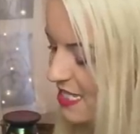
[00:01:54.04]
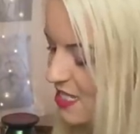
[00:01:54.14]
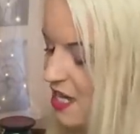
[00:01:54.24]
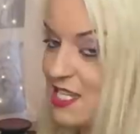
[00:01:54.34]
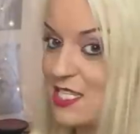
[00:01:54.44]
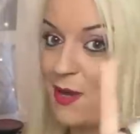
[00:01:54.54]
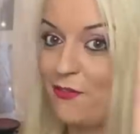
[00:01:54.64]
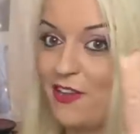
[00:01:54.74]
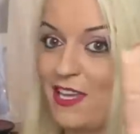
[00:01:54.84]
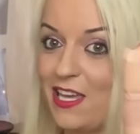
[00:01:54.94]
and diced my
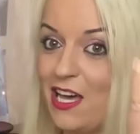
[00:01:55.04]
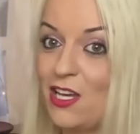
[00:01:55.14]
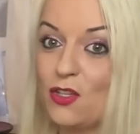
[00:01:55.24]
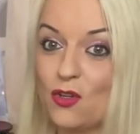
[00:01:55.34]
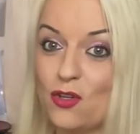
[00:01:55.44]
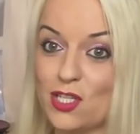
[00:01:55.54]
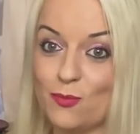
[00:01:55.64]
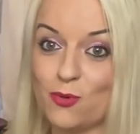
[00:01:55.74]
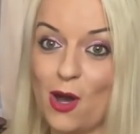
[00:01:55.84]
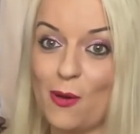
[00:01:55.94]
finger good
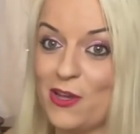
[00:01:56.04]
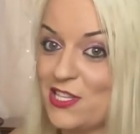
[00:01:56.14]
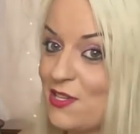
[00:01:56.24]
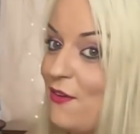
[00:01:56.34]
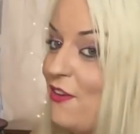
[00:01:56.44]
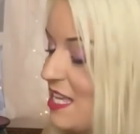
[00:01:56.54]
and proper. So I've